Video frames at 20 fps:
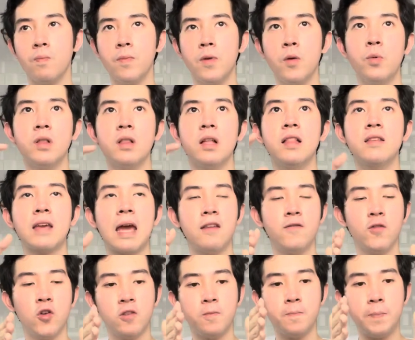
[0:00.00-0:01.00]
it'll kind
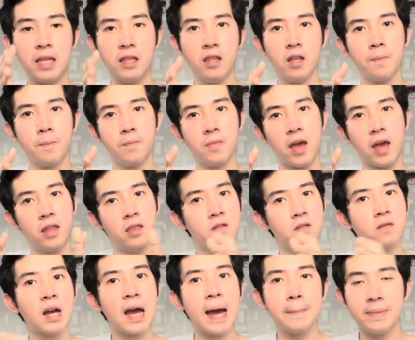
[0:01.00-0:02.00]
of, you speed up the end
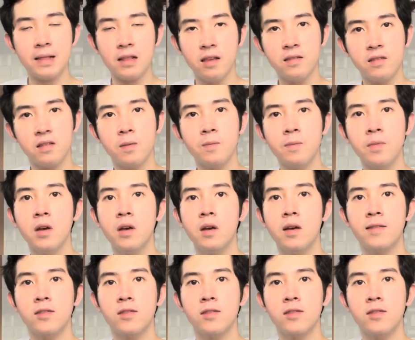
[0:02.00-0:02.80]
of capitalism